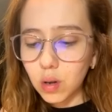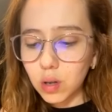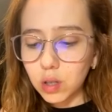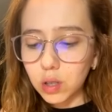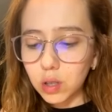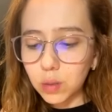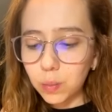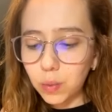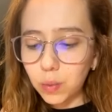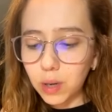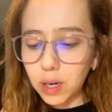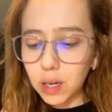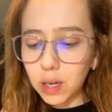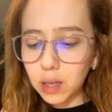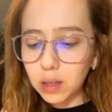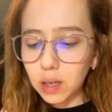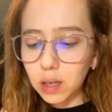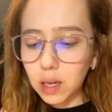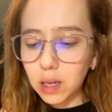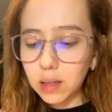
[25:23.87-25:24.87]
spread
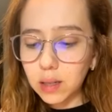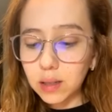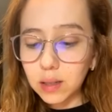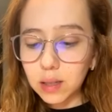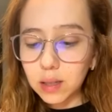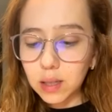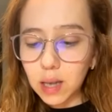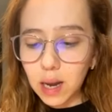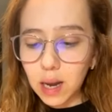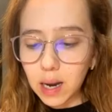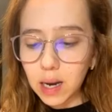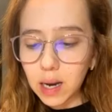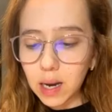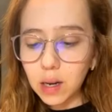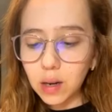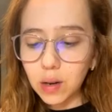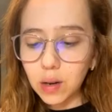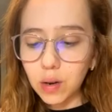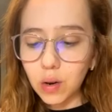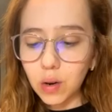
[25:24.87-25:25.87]
it inside
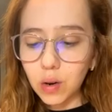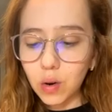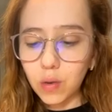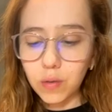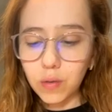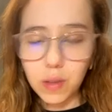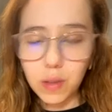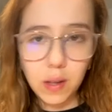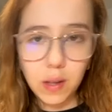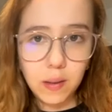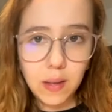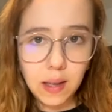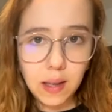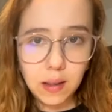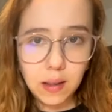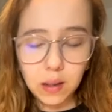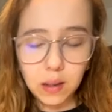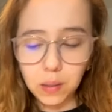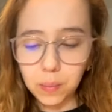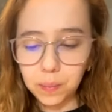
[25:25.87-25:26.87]
of the date,
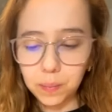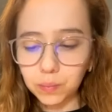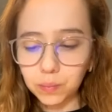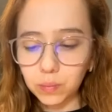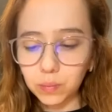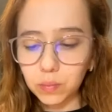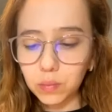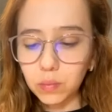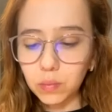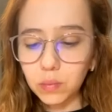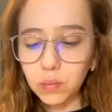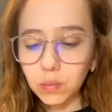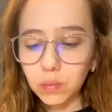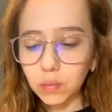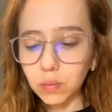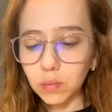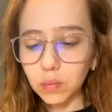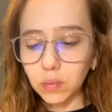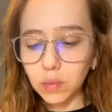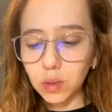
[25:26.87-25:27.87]

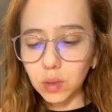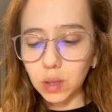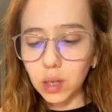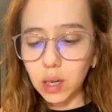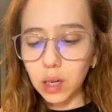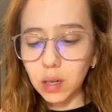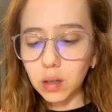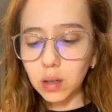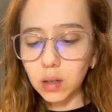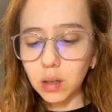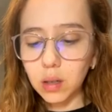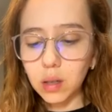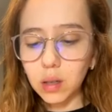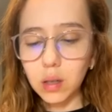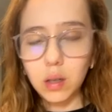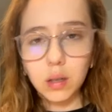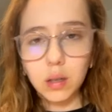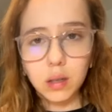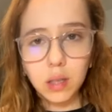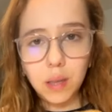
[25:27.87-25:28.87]
okay?
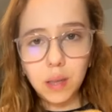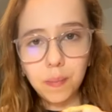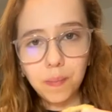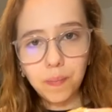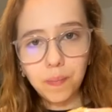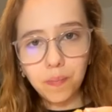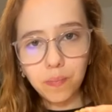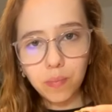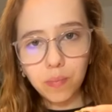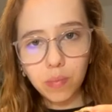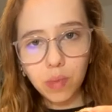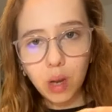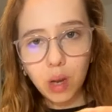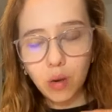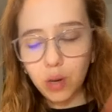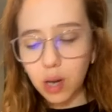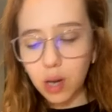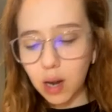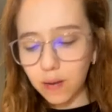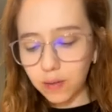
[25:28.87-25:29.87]
See? Now
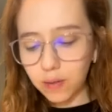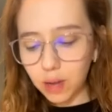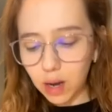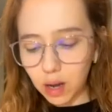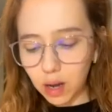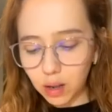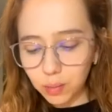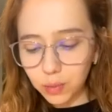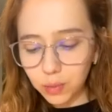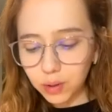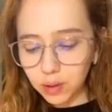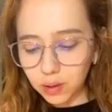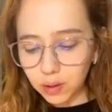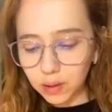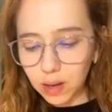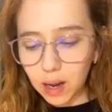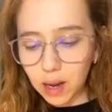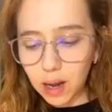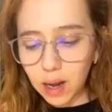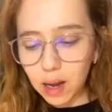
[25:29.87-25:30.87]
you have the almond,
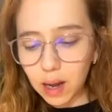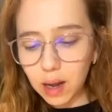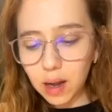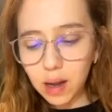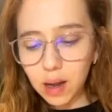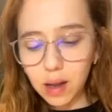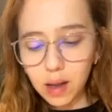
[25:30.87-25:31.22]
the